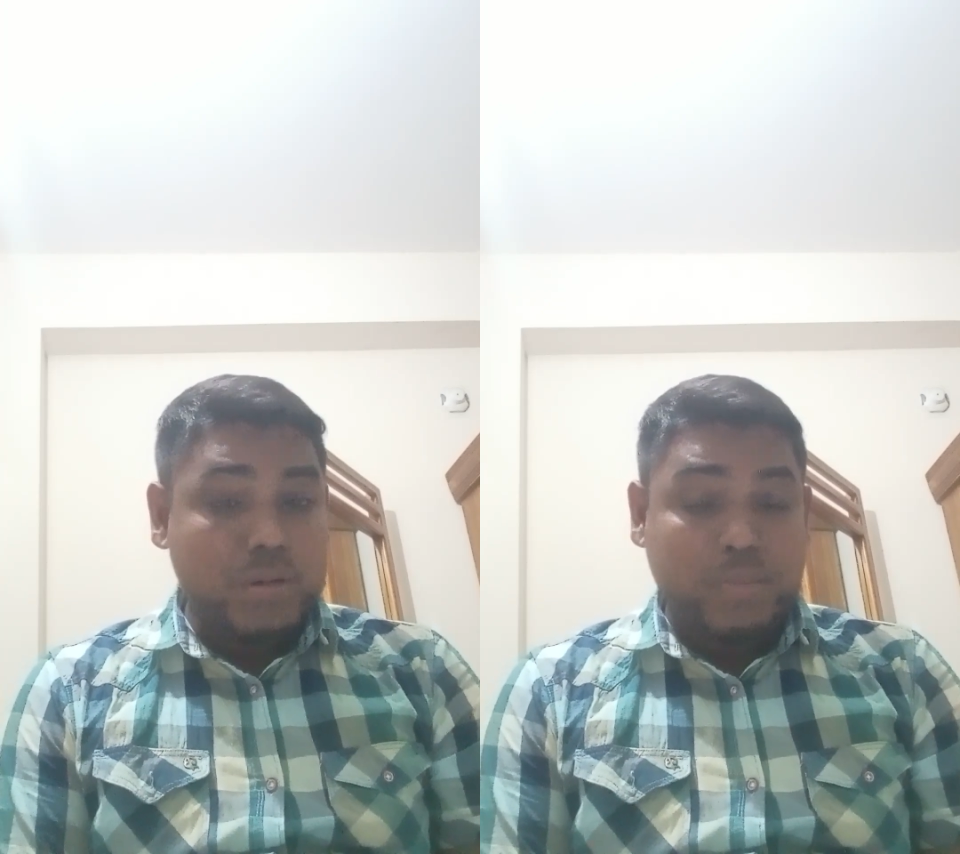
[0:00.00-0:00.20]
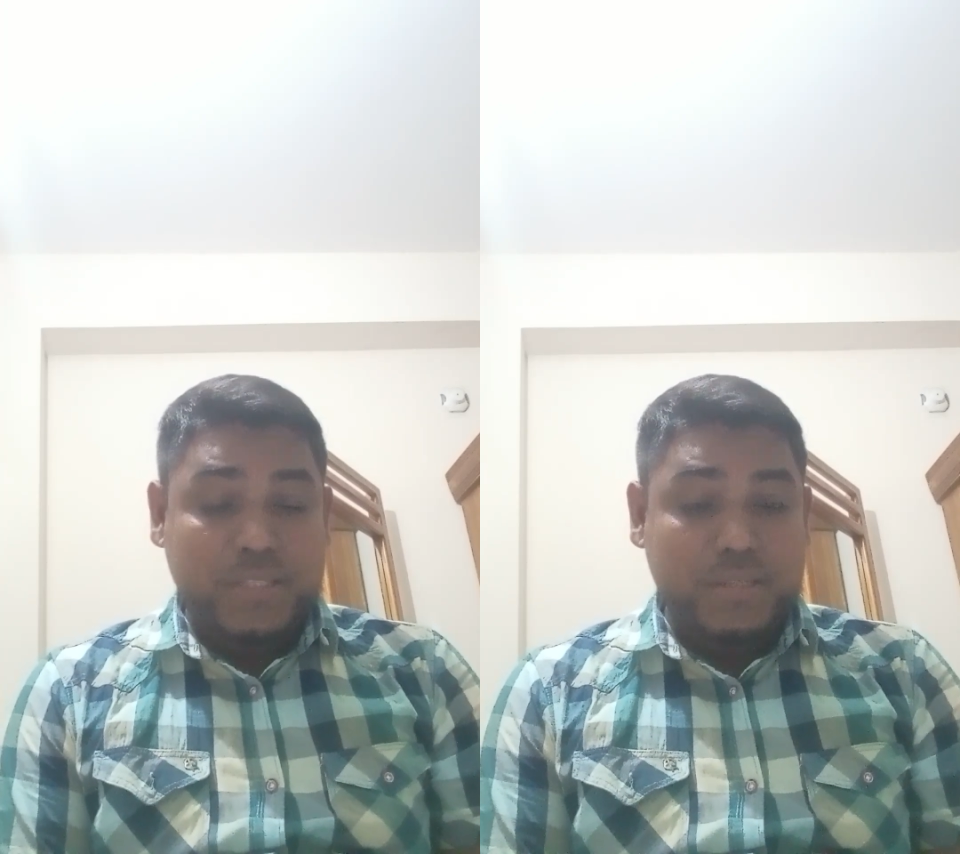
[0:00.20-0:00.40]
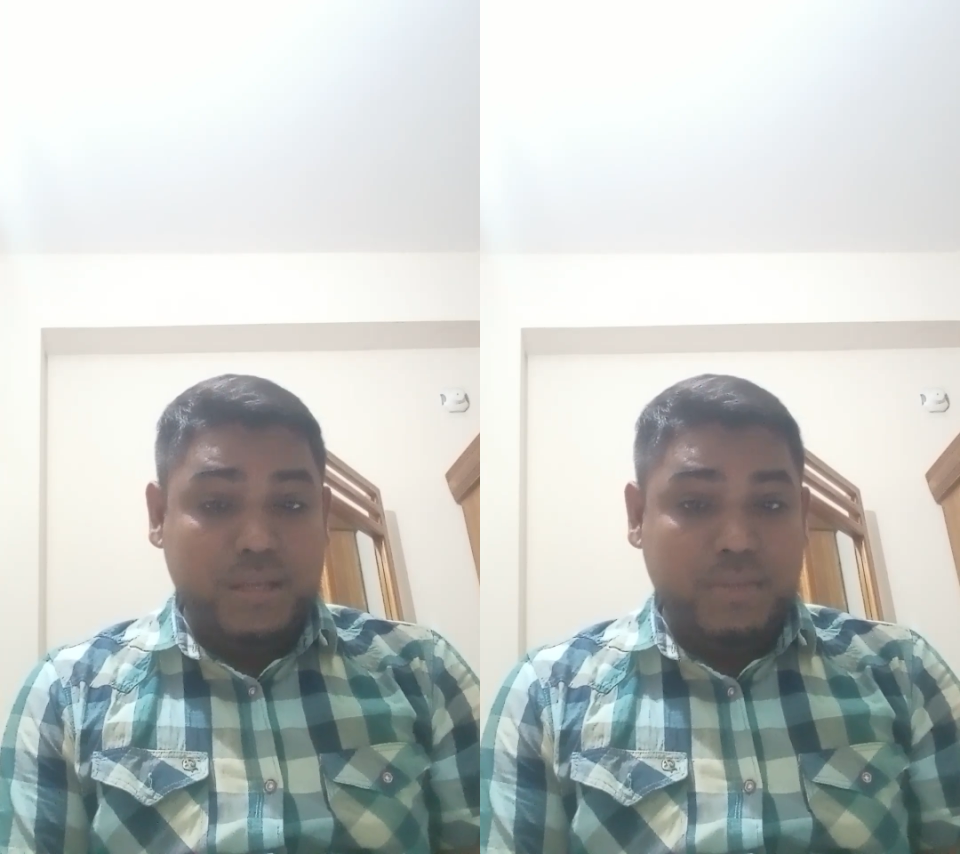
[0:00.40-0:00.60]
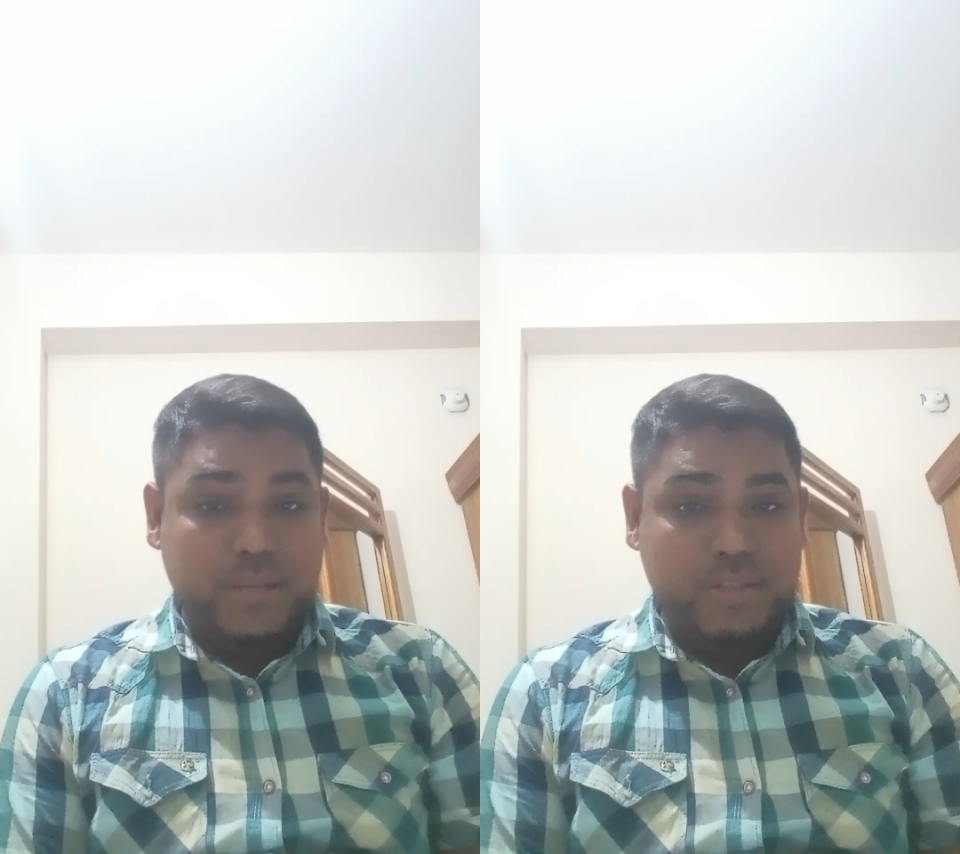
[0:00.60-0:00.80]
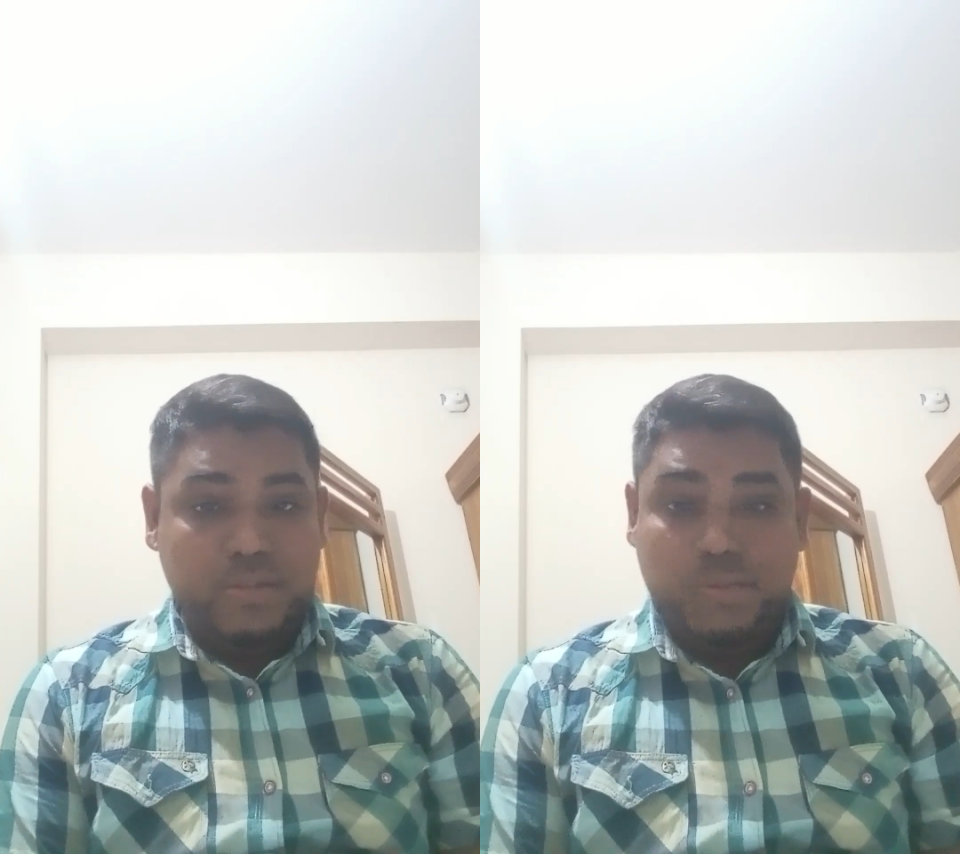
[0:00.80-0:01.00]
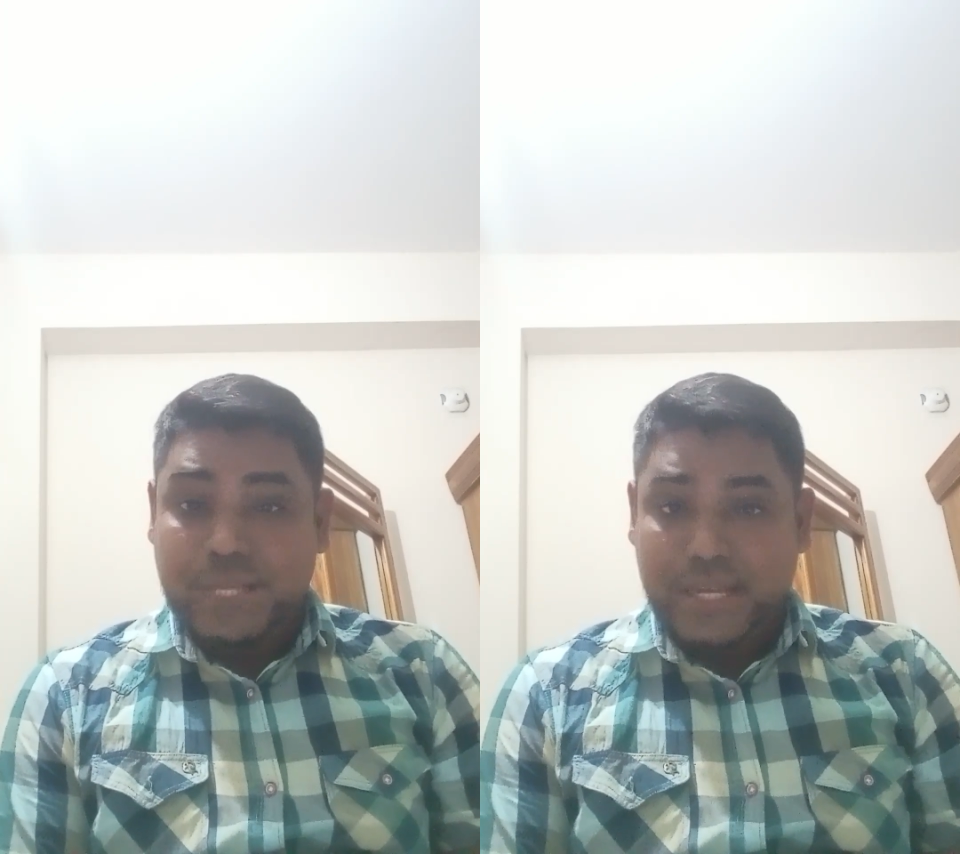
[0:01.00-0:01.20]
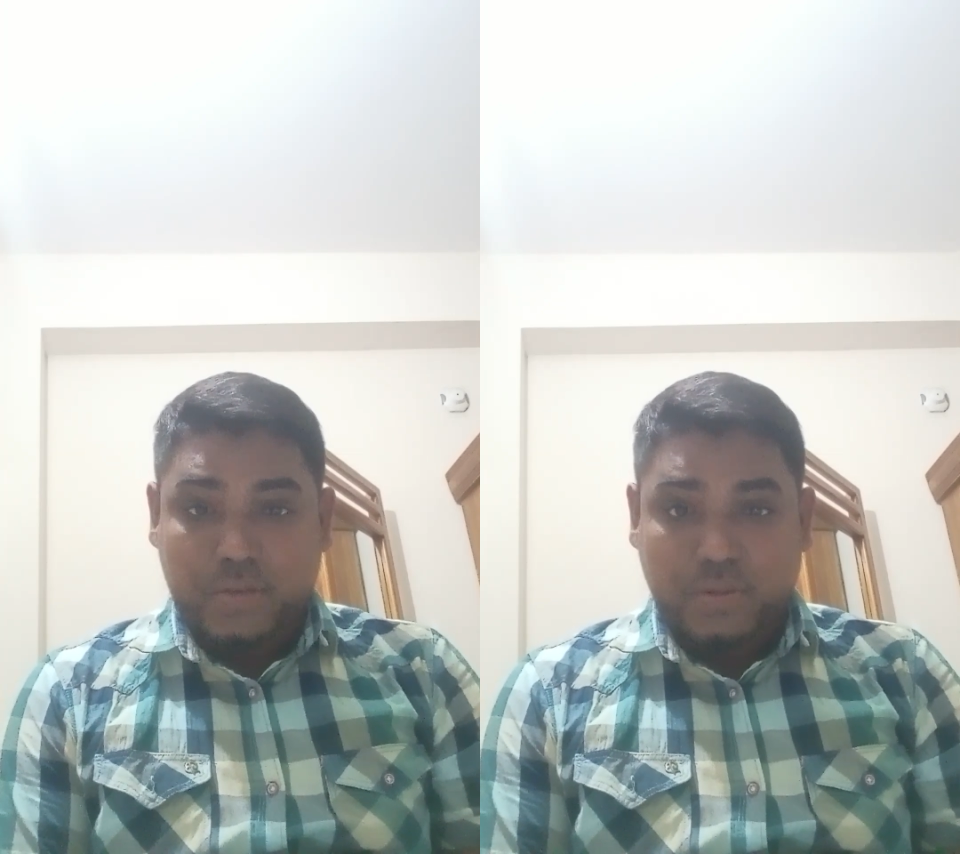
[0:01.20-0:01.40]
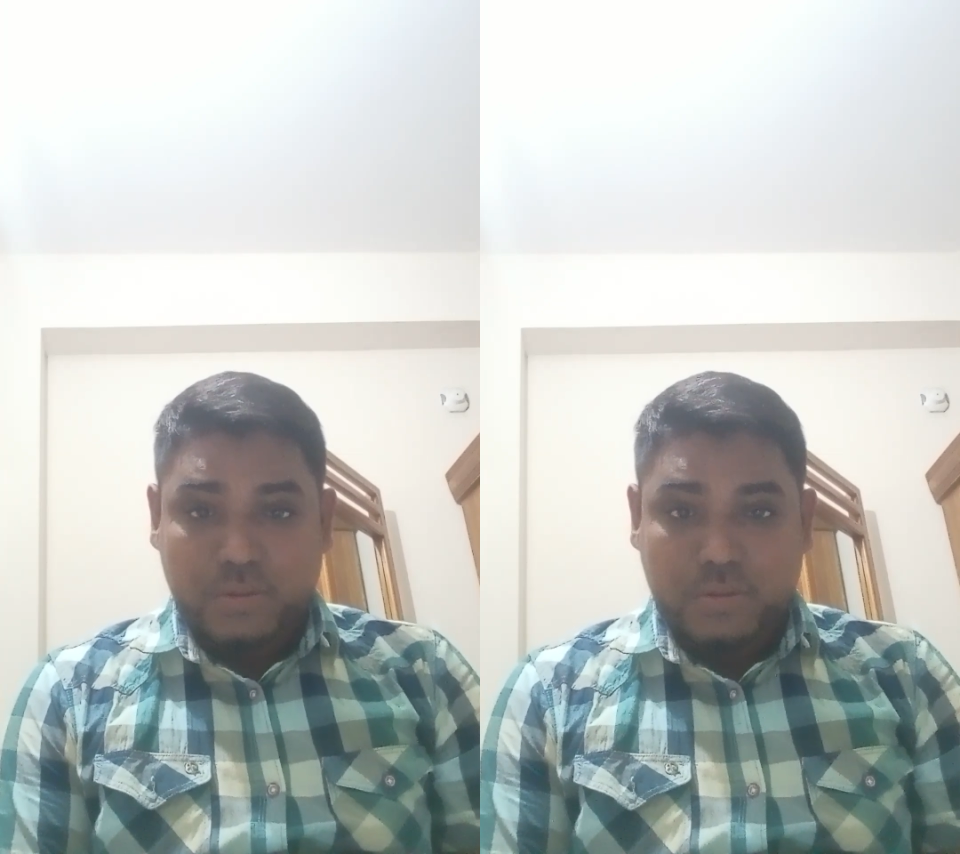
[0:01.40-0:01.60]
masters of the high
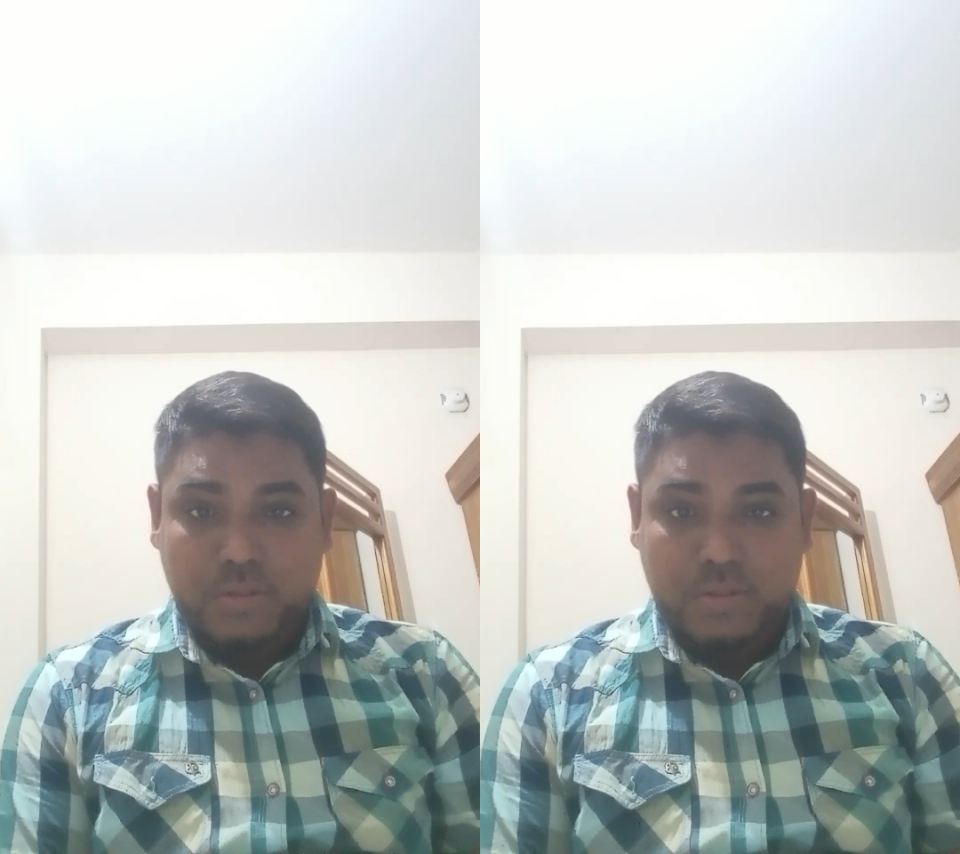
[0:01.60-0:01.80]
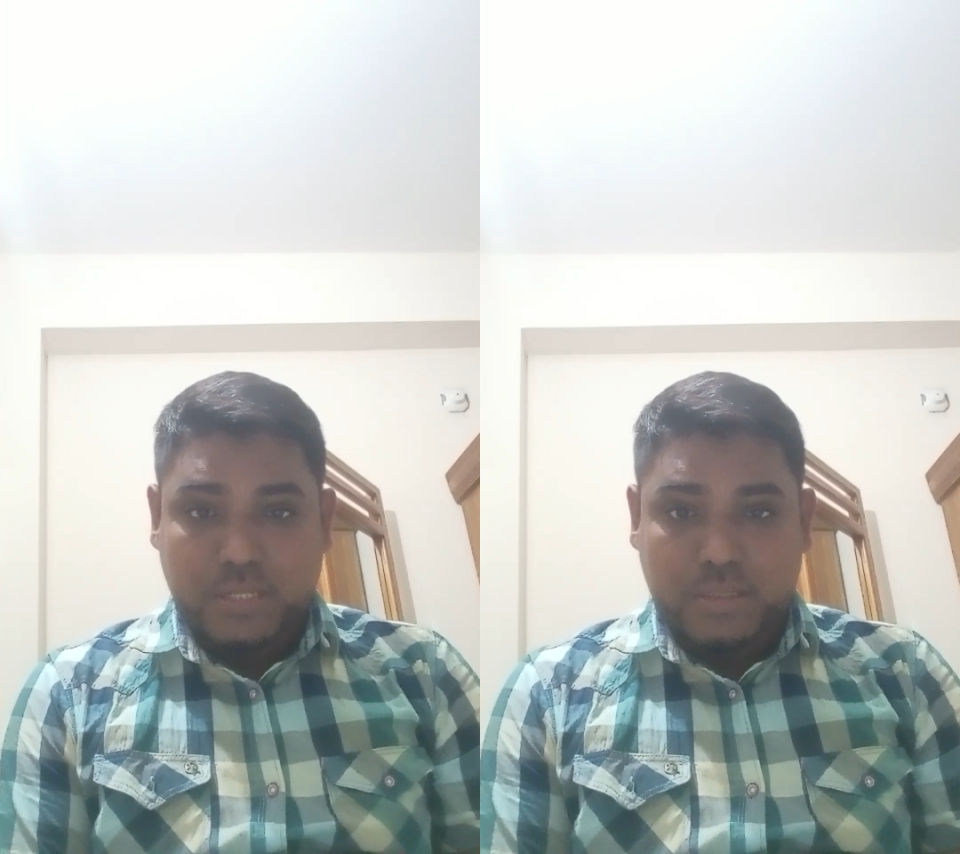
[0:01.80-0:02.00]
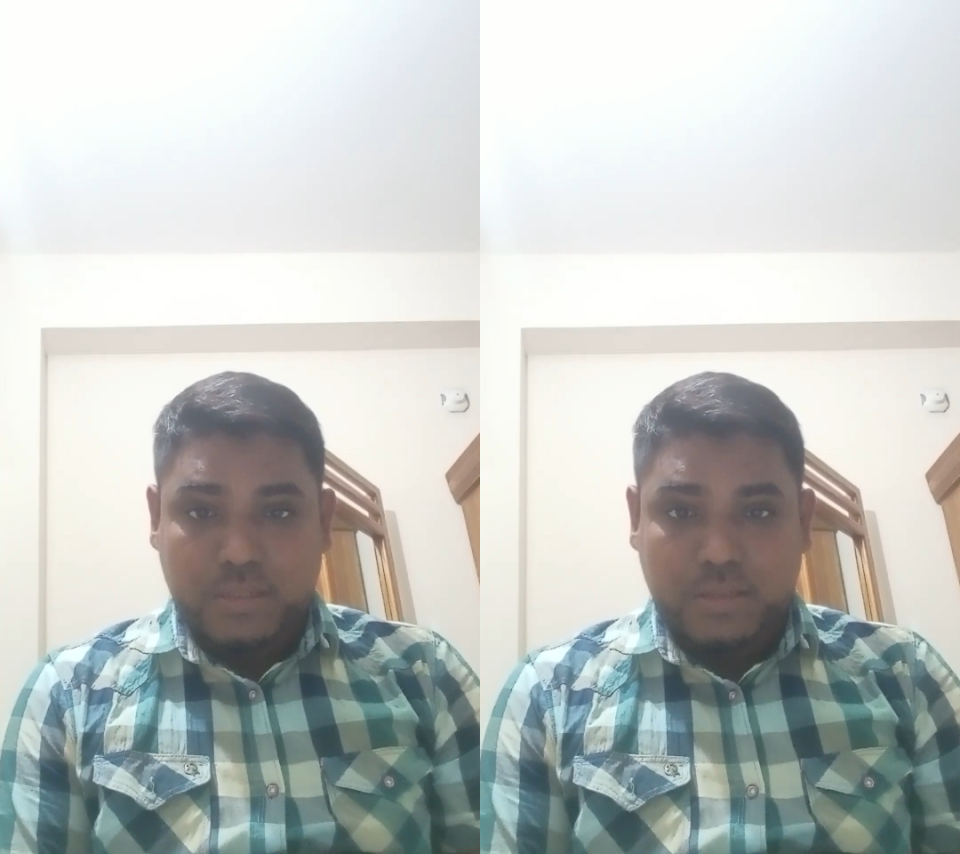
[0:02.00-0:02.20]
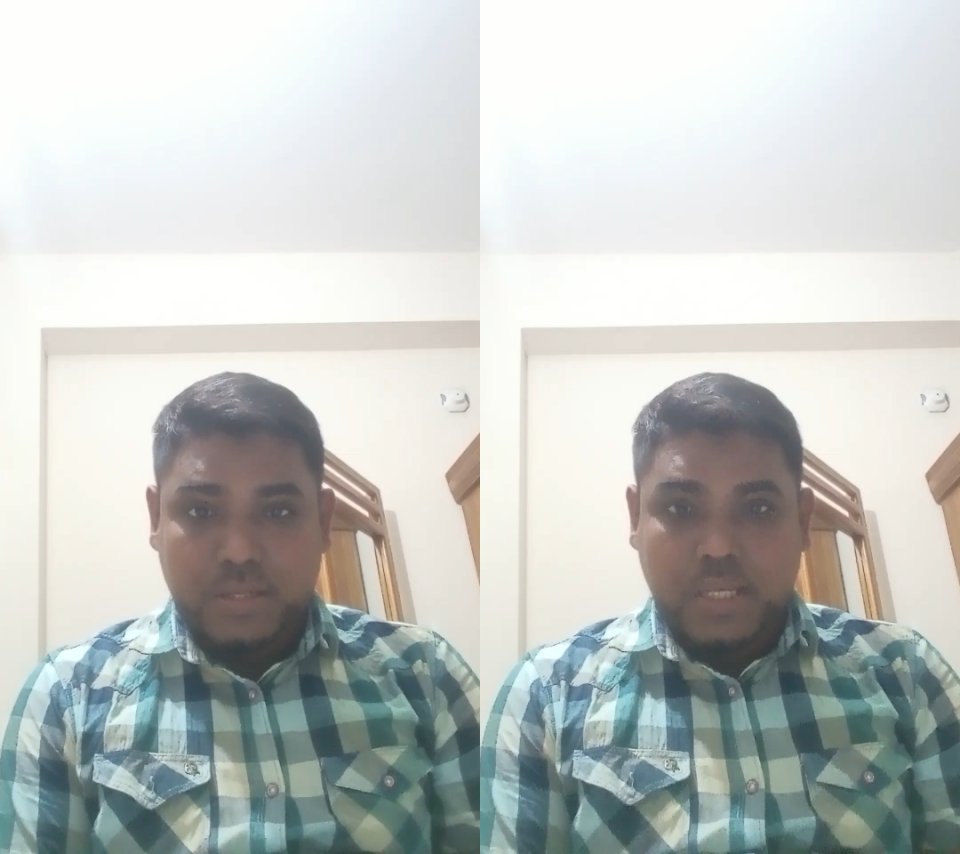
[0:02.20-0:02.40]
courts judges,